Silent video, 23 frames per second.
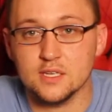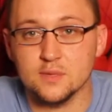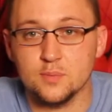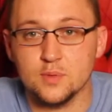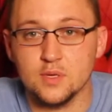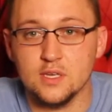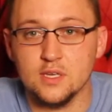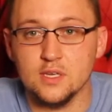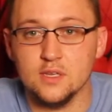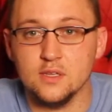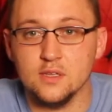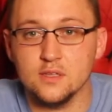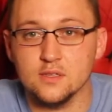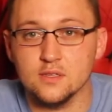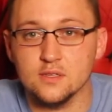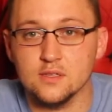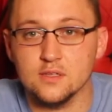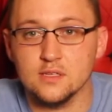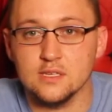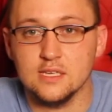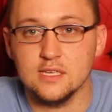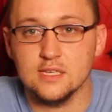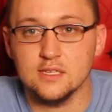to be
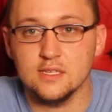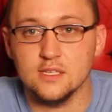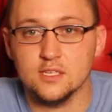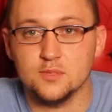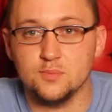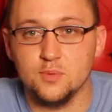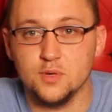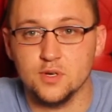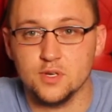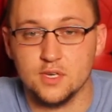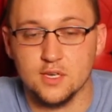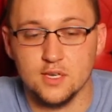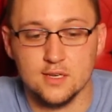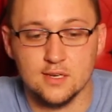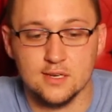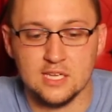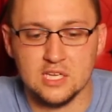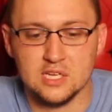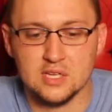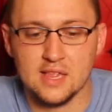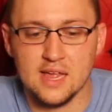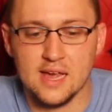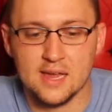getting this book in.
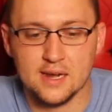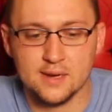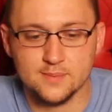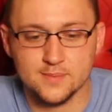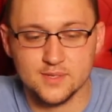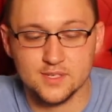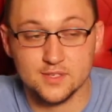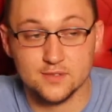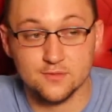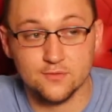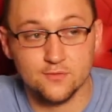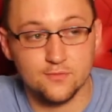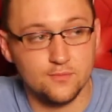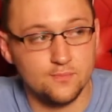Neil Adams is